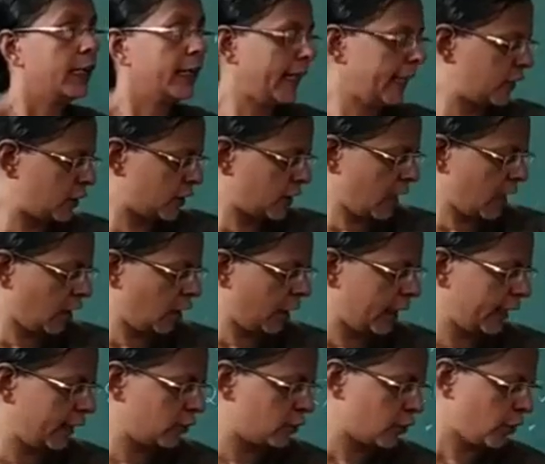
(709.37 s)
Next,
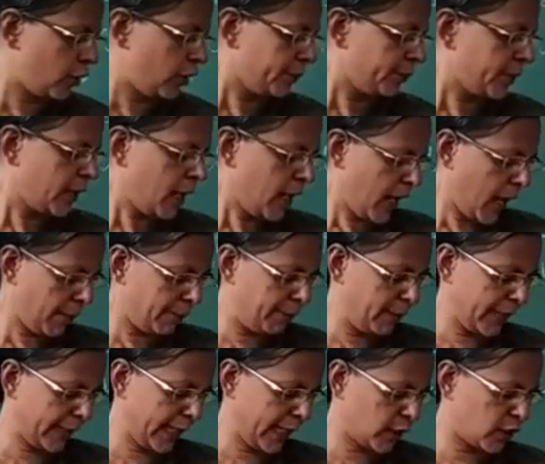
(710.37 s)
according to
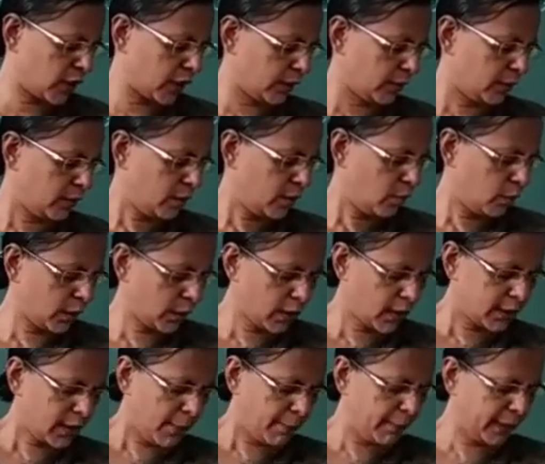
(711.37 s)
application. What
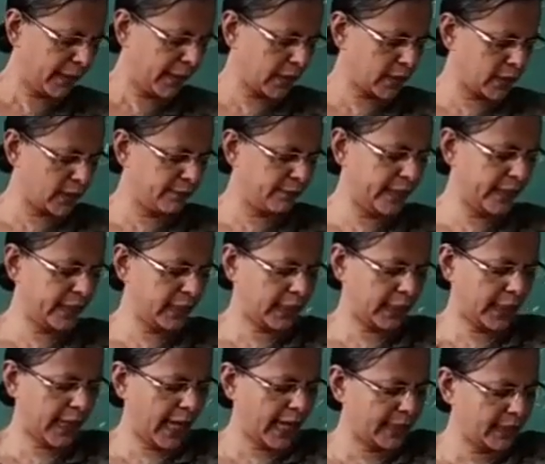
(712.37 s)
are the application?
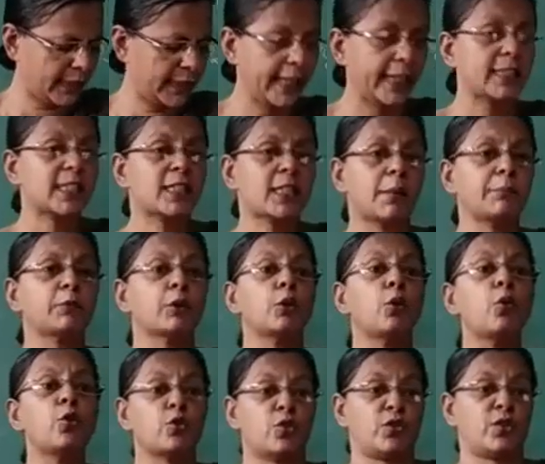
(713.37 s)
We can get some
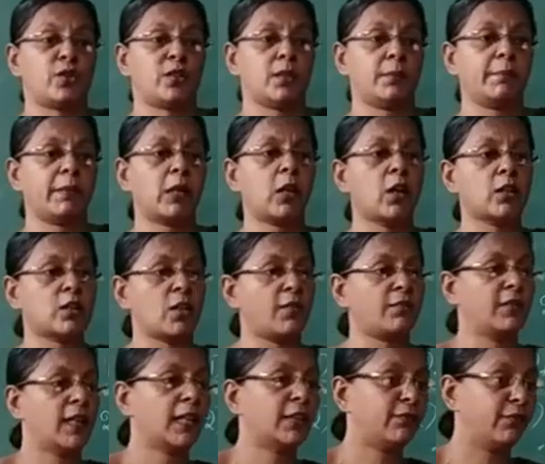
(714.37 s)
use because
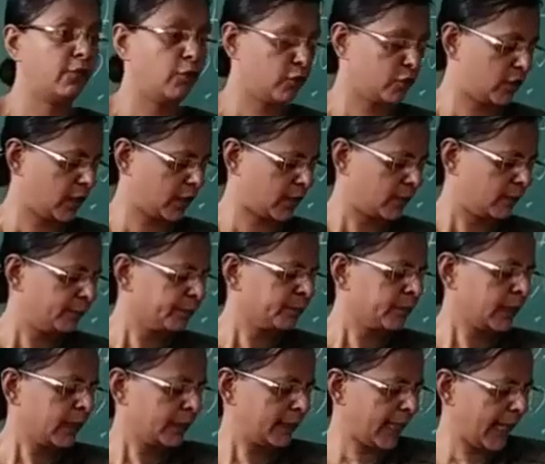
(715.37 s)
of that forces.
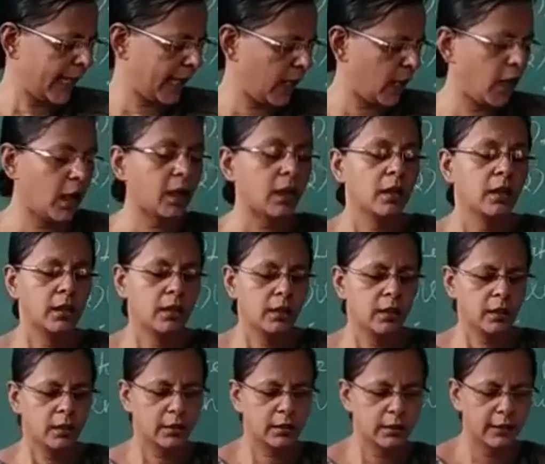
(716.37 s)
There
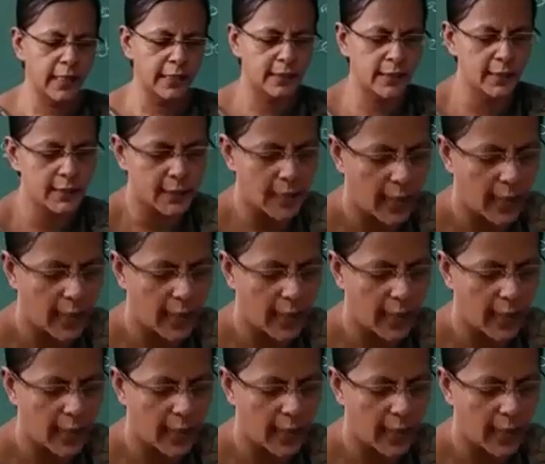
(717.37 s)
are, that is